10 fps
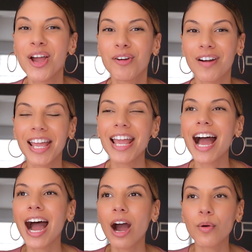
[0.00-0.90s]
right?
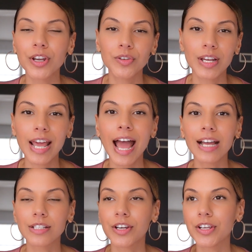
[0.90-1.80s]
How are you going to
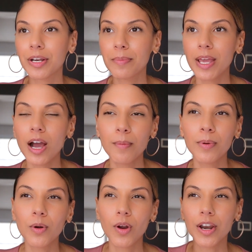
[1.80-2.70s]
act? Are you going to be
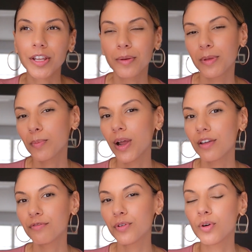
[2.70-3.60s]
humble? Are you going to be
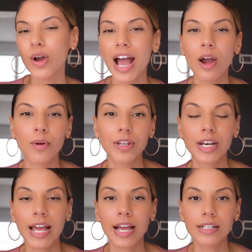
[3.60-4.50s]
prideful? How are you going
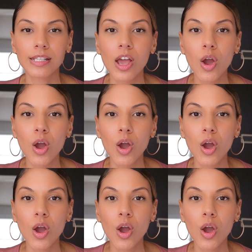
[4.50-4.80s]
to act?